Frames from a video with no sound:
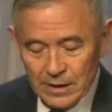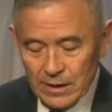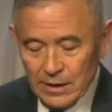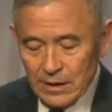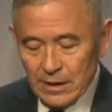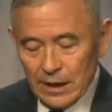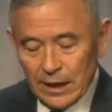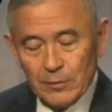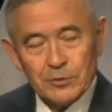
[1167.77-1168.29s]

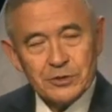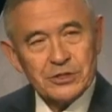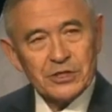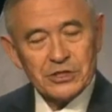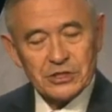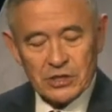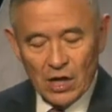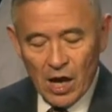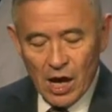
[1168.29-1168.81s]
It was a
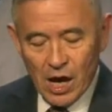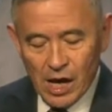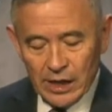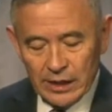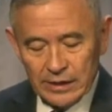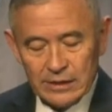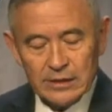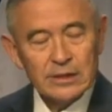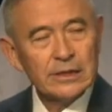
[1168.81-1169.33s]
slog
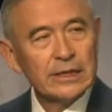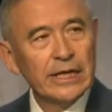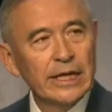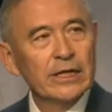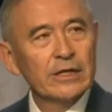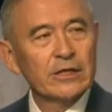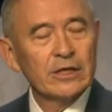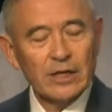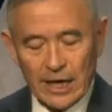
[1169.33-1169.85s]

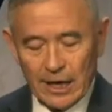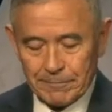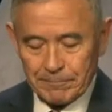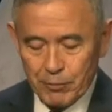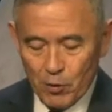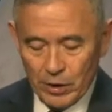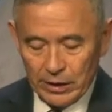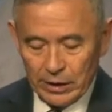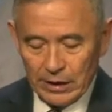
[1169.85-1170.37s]
getting to that
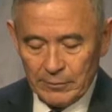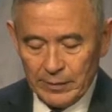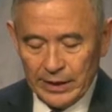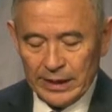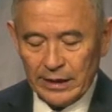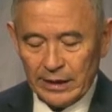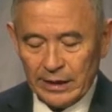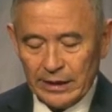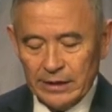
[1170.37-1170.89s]
point,
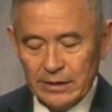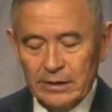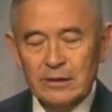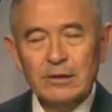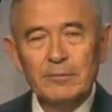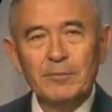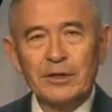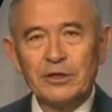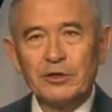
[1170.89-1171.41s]
admittedly,
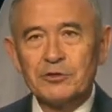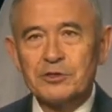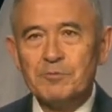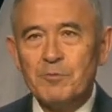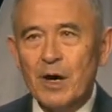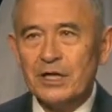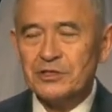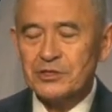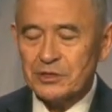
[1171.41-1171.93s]
but there's
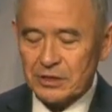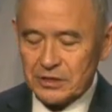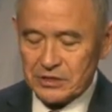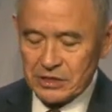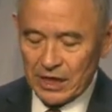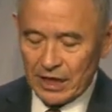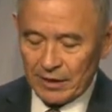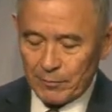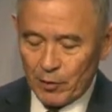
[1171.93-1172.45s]
much to
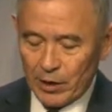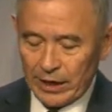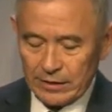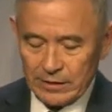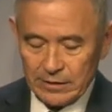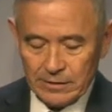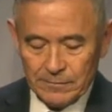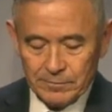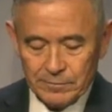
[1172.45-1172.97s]
celebrate.
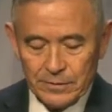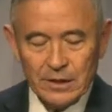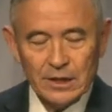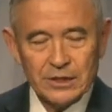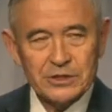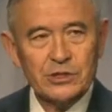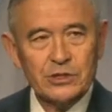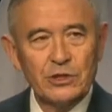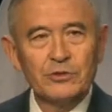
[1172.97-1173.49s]
A
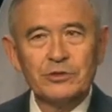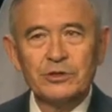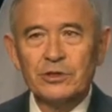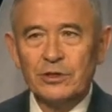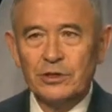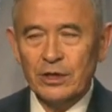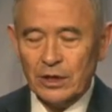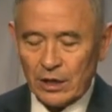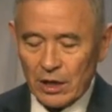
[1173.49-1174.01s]
salute to the
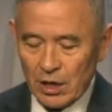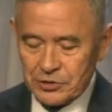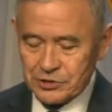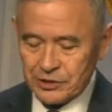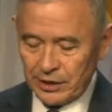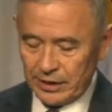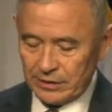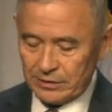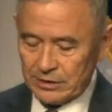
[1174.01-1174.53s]

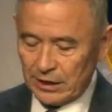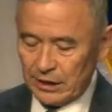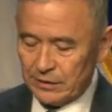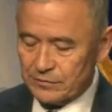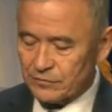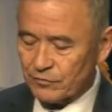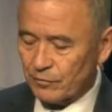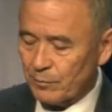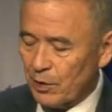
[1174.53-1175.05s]
negotiating teams
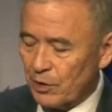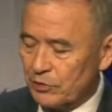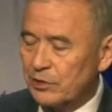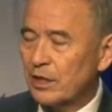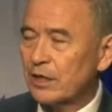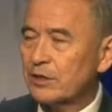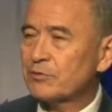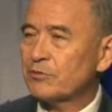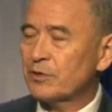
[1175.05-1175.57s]
from both
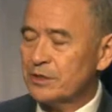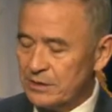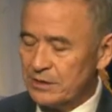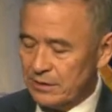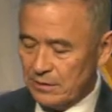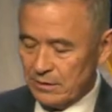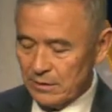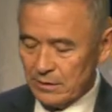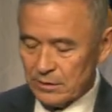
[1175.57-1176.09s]
countries,
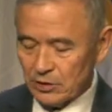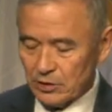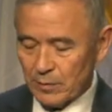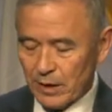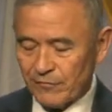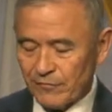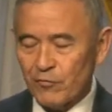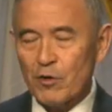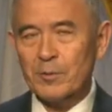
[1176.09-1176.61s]
to my
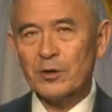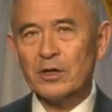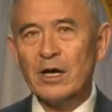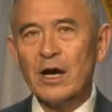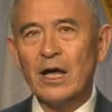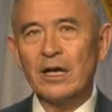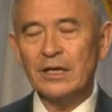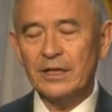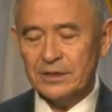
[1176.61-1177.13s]
former
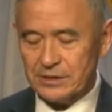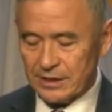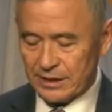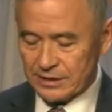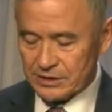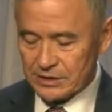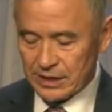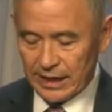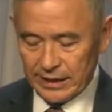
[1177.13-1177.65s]
colleagues at
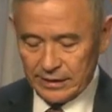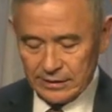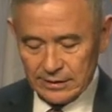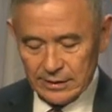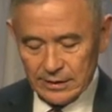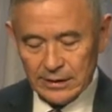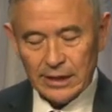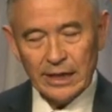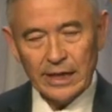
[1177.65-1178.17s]
State
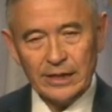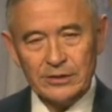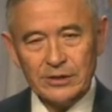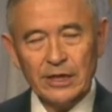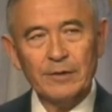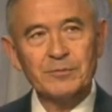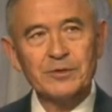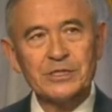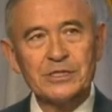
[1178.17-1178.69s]
and at the
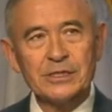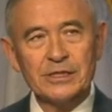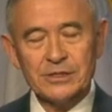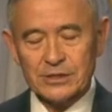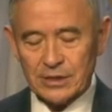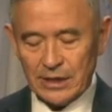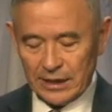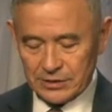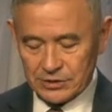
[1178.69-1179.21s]
embassies
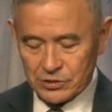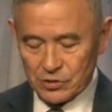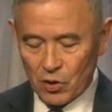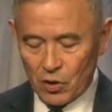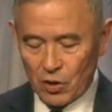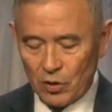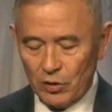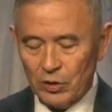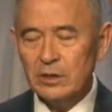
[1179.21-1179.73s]
in
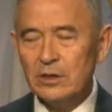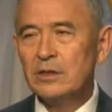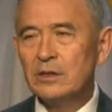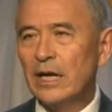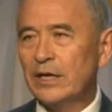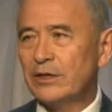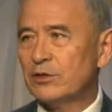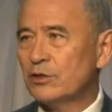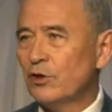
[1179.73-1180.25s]
Seoul,
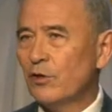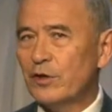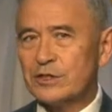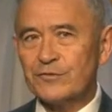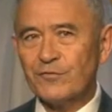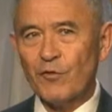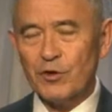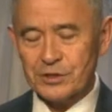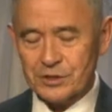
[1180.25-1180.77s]
and to U.S.
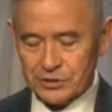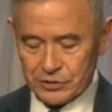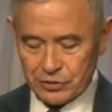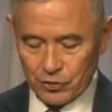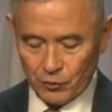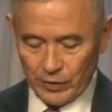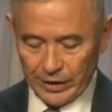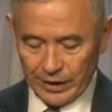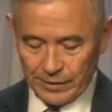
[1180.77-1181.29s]
Forces Korea.